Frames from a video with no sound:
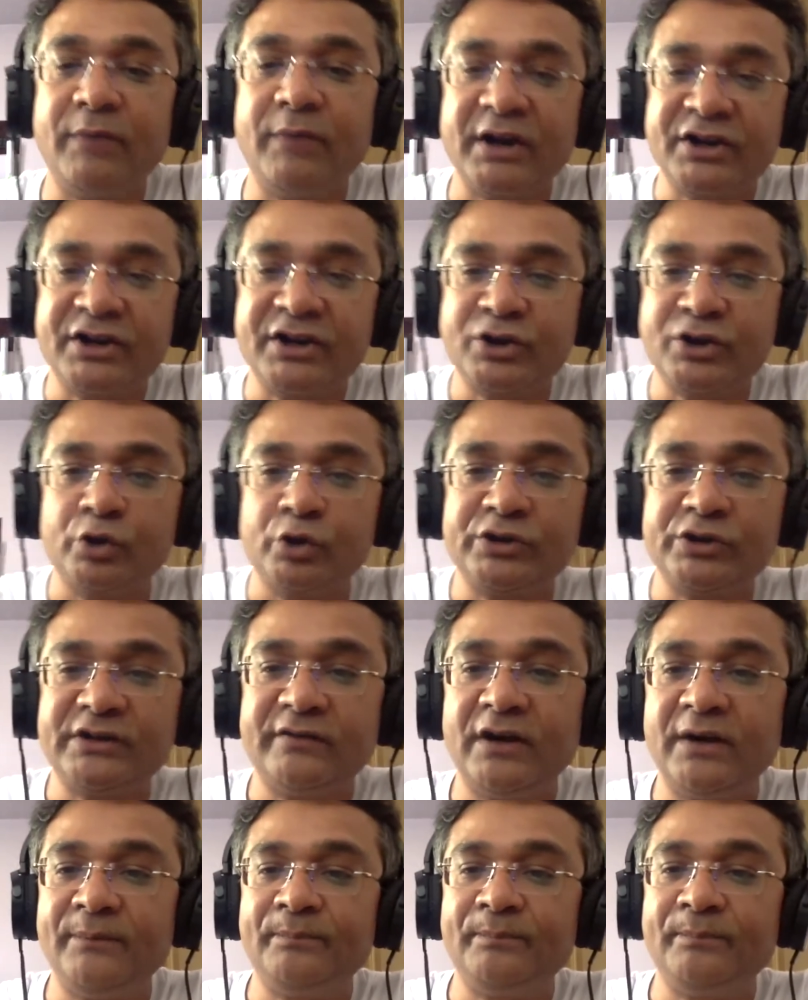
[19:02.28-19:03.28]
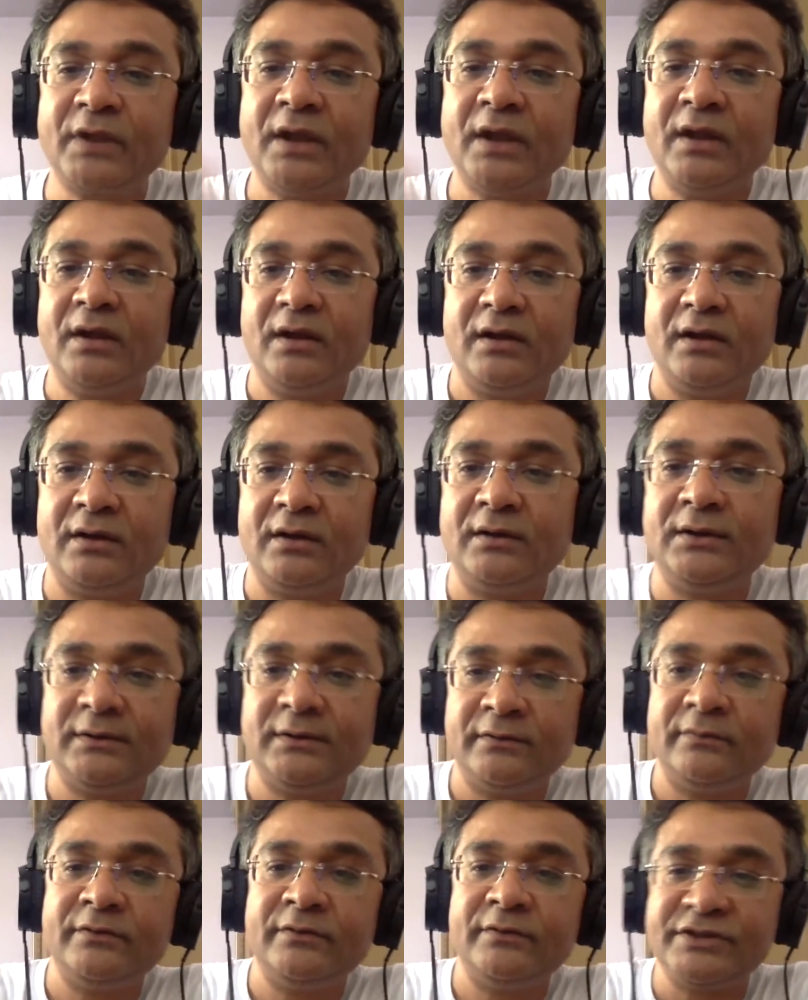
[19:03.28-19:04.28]
Pakshotsava, uh,
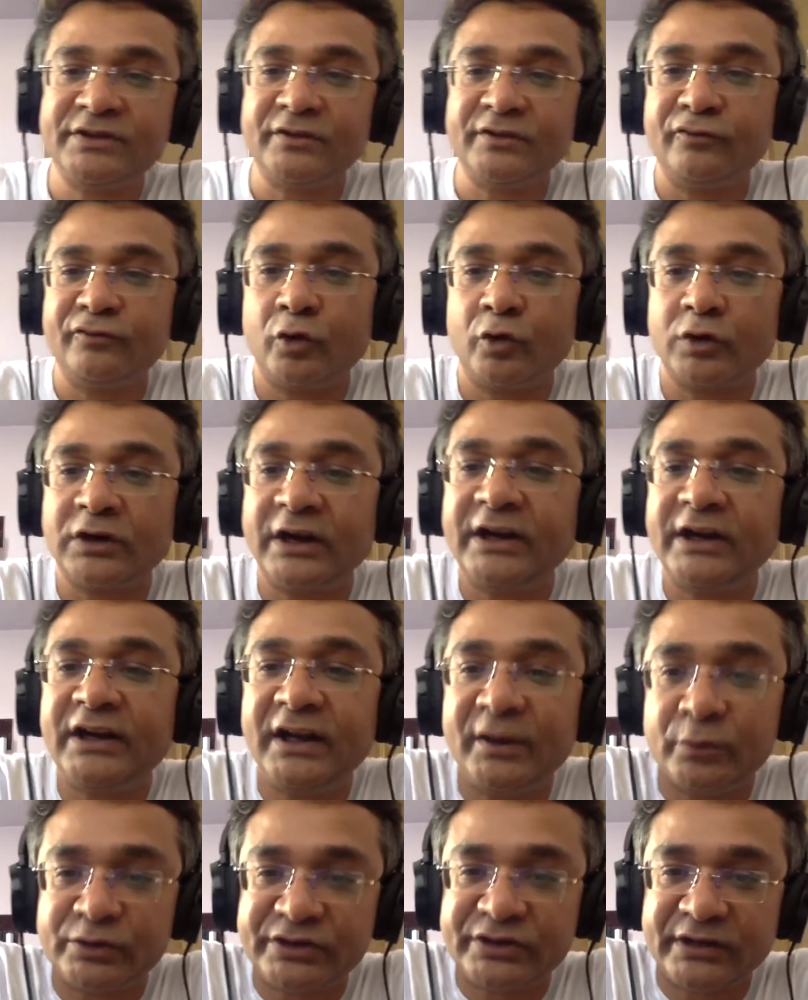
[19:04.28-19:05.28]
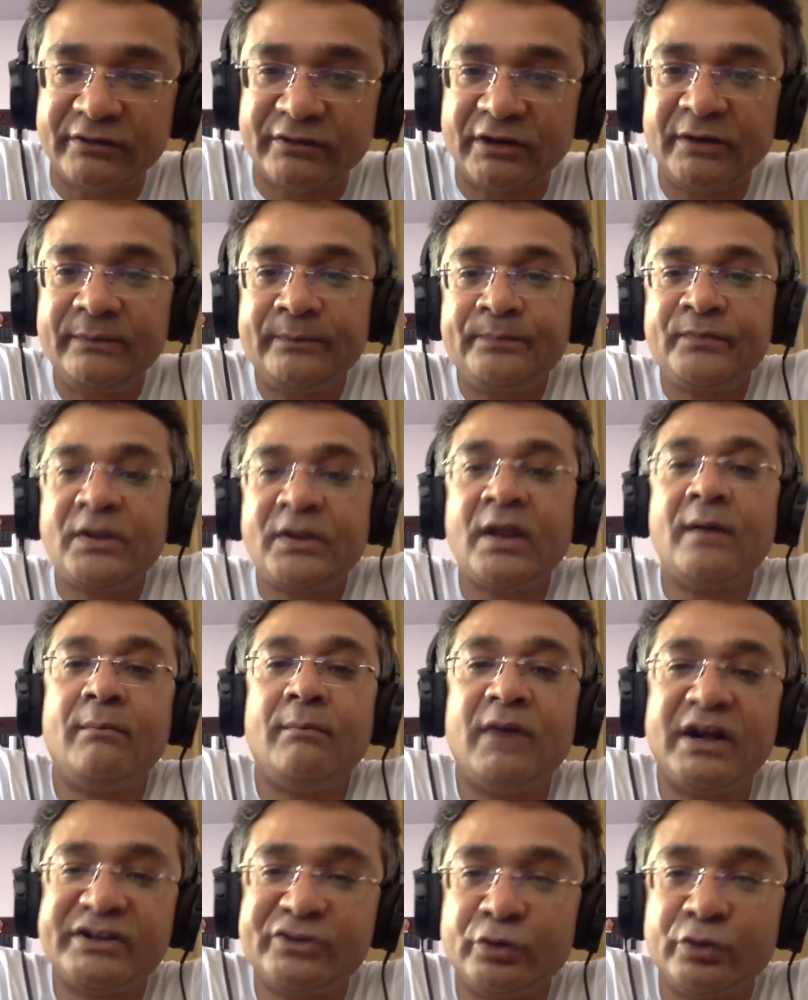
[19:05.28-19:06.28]
which is a fortnightly Utsava,
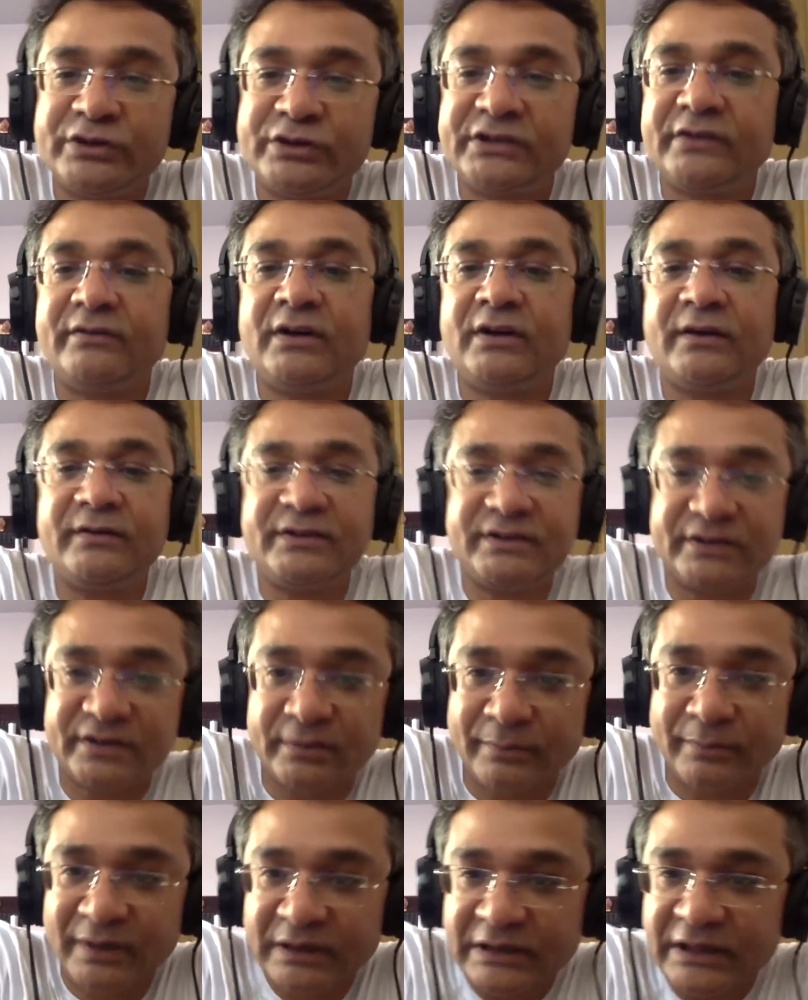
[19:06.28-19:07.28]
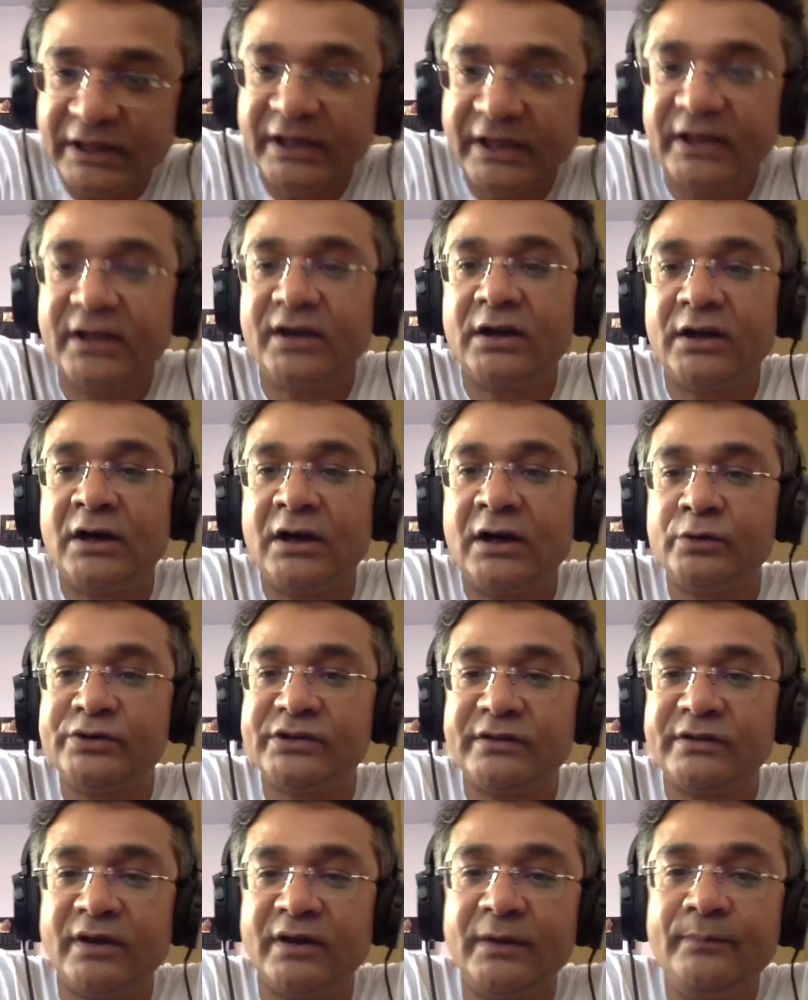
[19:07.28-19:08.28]
Masotsava, which is a monthly uh,
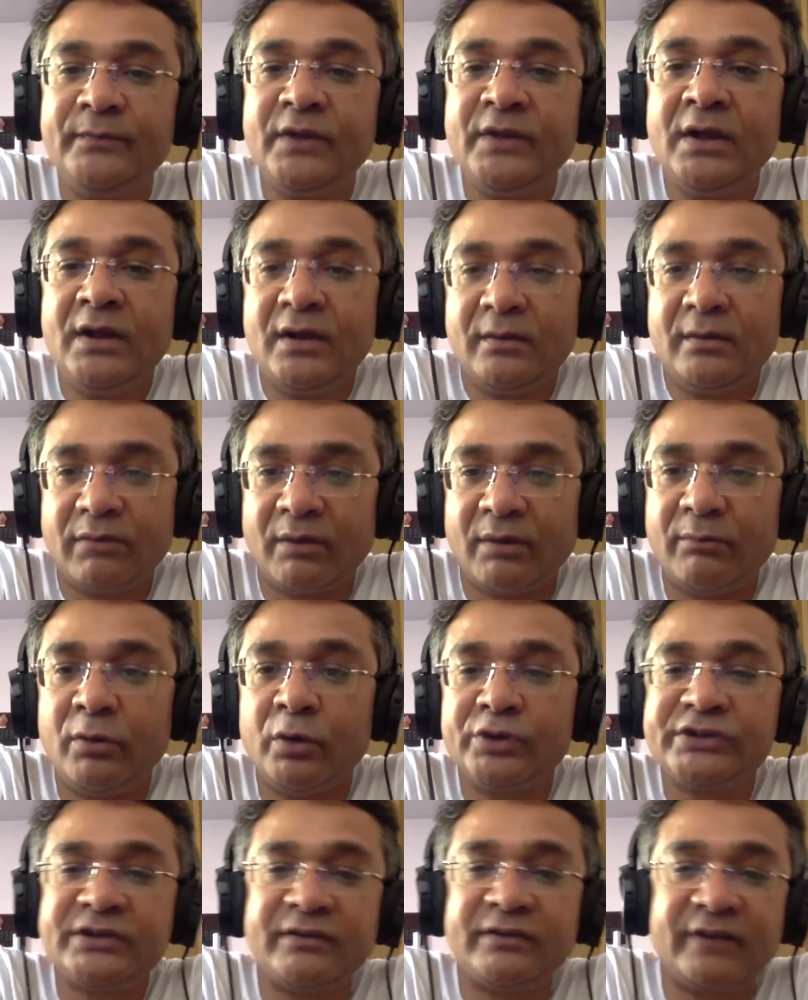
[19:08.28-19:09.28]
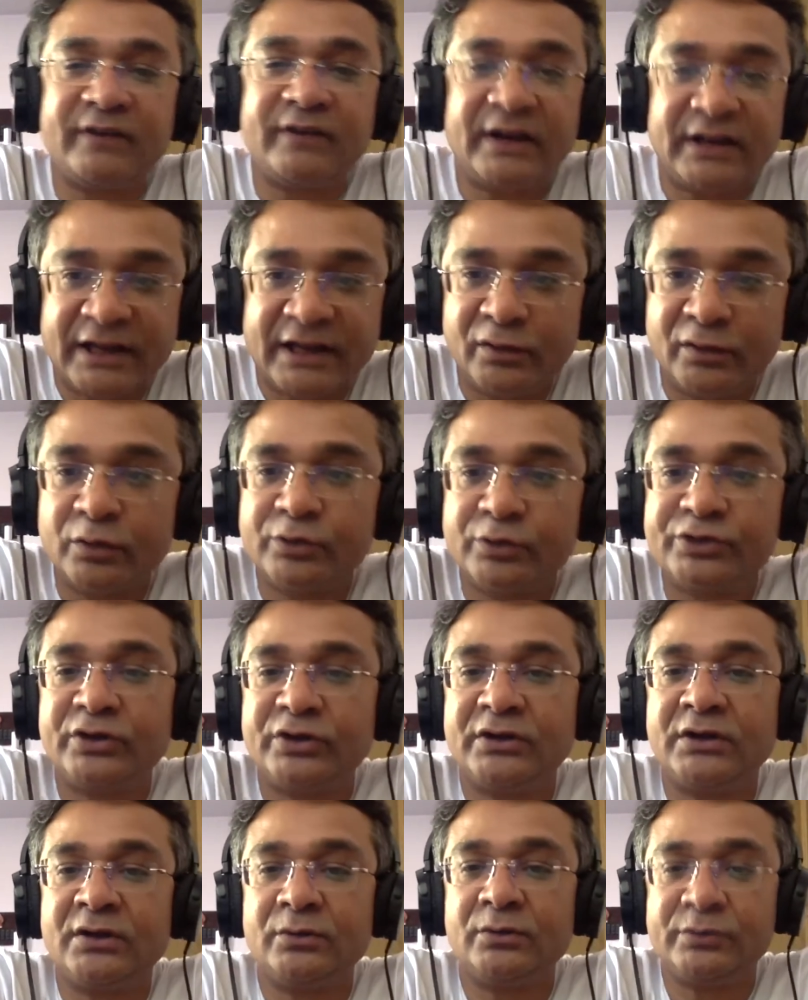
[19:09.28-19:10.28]
Utsava, Brahmotsava, an annual
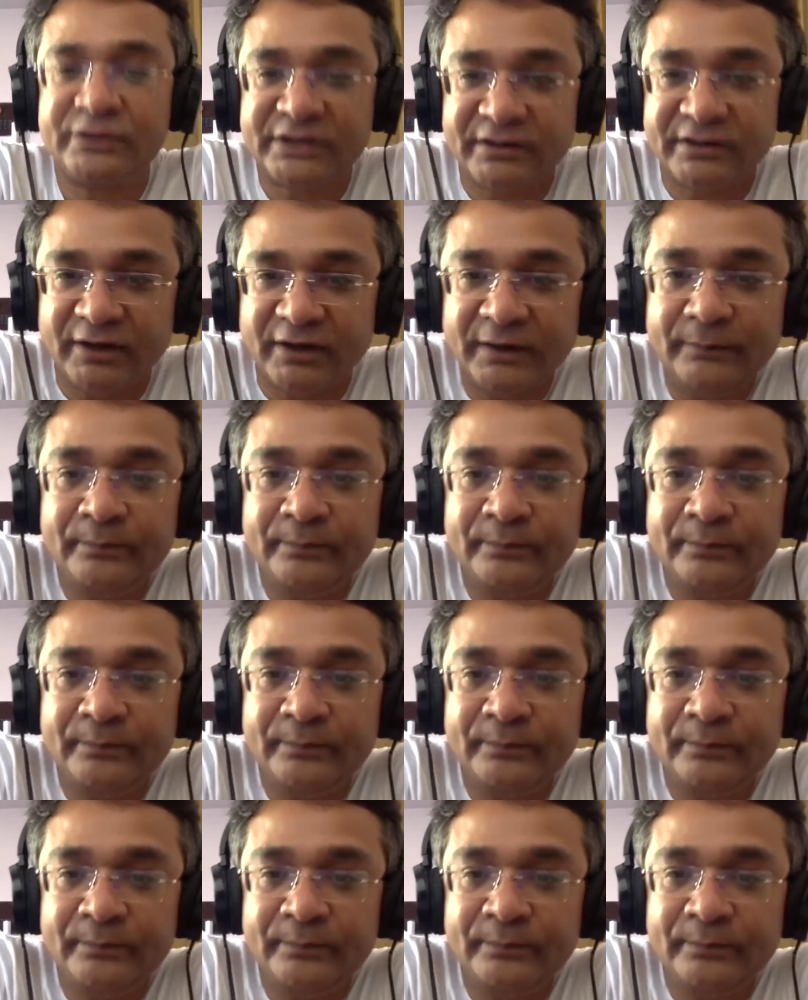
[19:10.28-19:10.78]
Utsava.